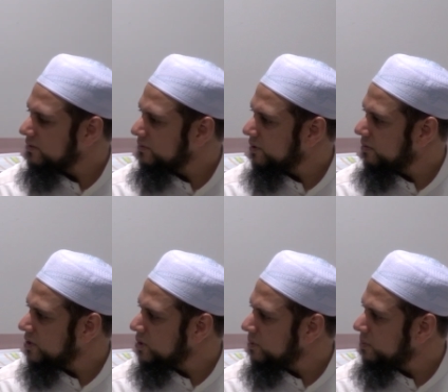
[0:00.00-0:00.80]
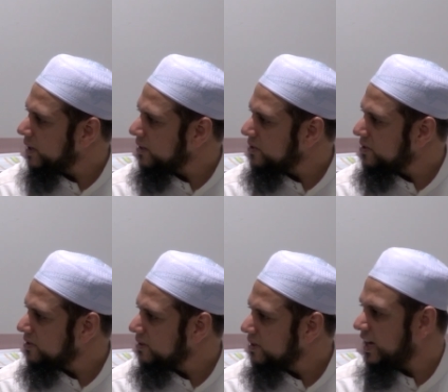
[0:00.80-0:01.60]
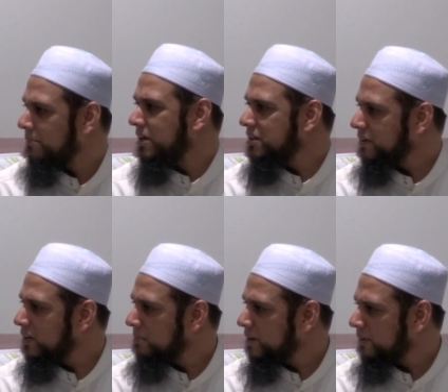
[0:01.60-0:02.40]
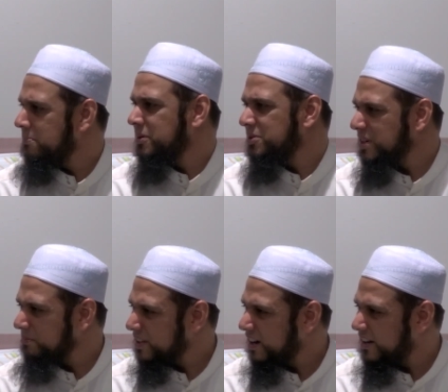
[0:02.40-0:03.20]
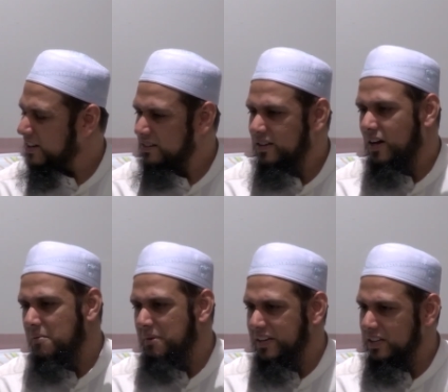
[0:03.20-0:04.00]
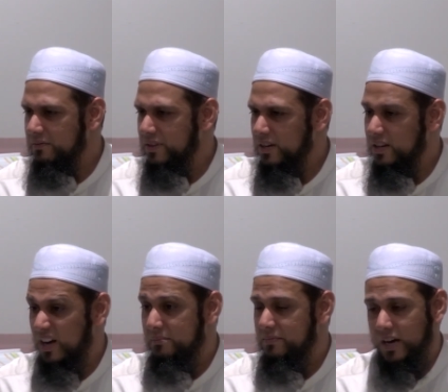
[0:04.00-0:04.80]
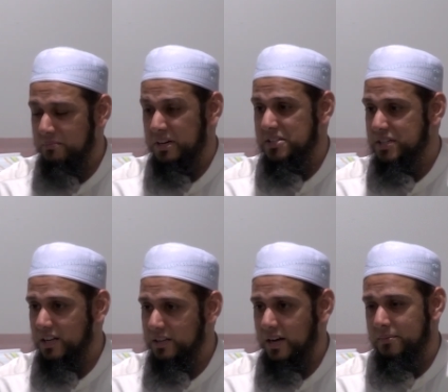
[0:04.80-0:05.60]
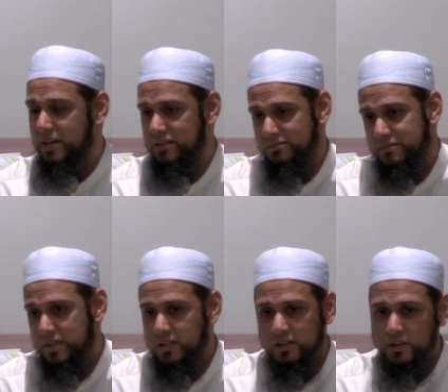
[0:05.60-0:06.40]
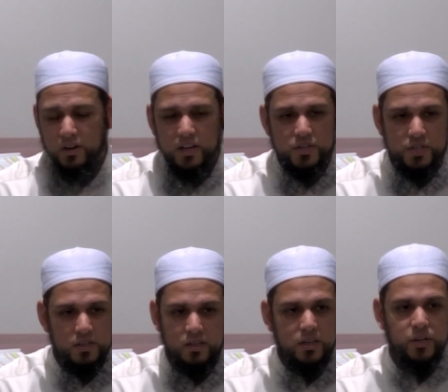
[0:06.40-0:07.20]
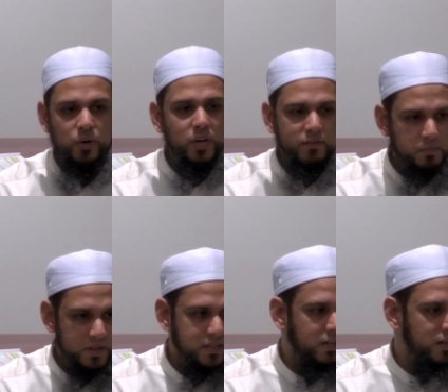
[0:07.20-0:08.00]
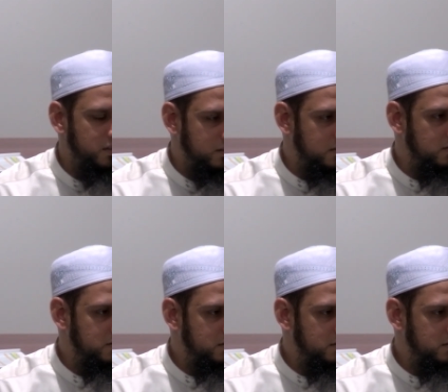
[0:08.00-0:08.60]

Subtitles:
for a reasonable price, I might develop it, I might build something on it, I might live there, I might sell it, you're unsure, you don't have to pay zakat on it.